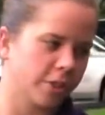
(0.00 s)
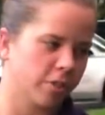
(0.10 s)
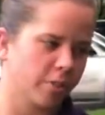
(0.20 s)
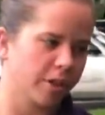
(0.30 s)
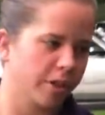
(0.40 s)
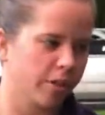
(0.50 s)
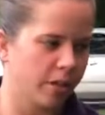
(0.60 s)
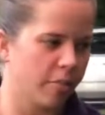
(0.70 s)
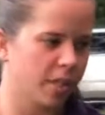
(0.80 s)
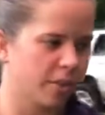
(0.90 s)
it will be nearly
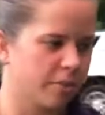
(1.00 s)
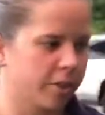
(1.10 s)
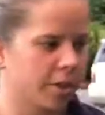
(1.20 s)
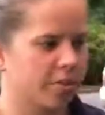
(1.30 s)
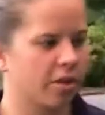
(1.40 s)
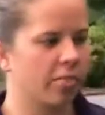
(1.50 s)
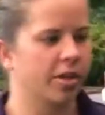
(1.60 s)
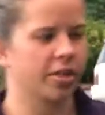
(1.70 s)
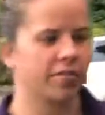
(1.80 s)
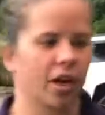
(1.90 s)
impossible to jumpstart because of